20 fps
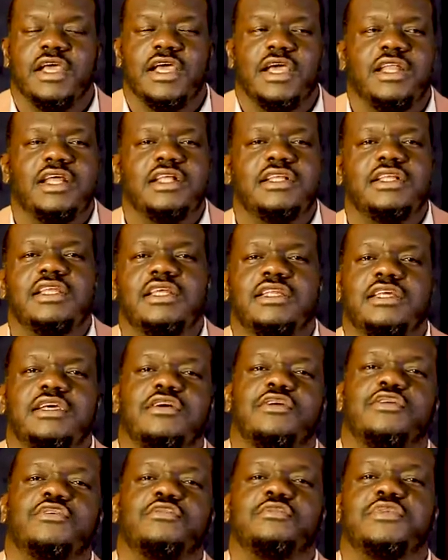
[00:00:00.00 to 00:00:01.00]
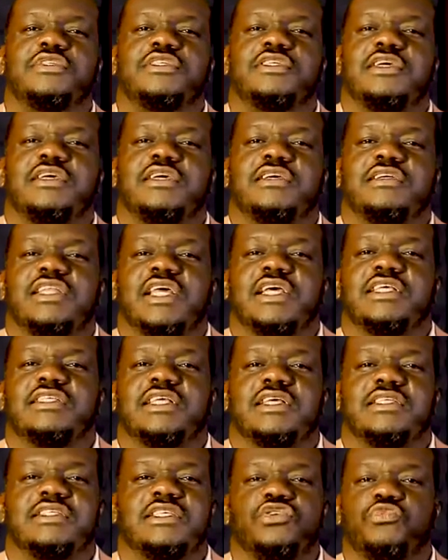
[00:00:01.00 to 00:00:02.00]
And then the lady comes next
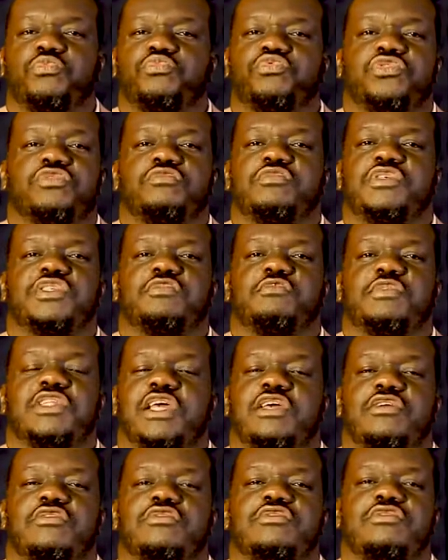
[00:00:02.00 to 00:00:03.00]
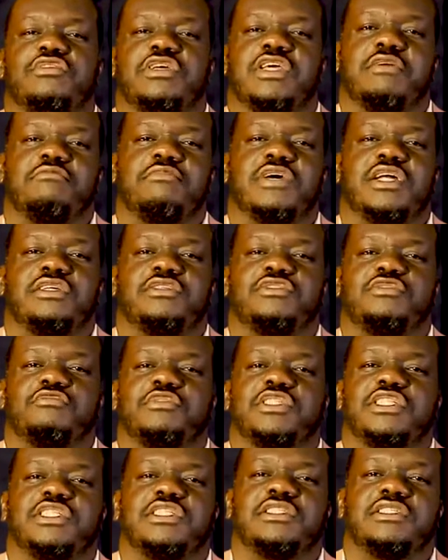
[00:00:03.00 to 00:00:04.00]
day and say, you promised me that you're going to get married to
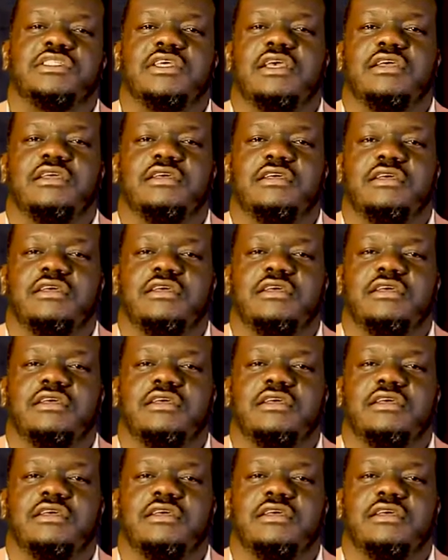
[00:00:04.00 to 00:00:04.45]
me this year.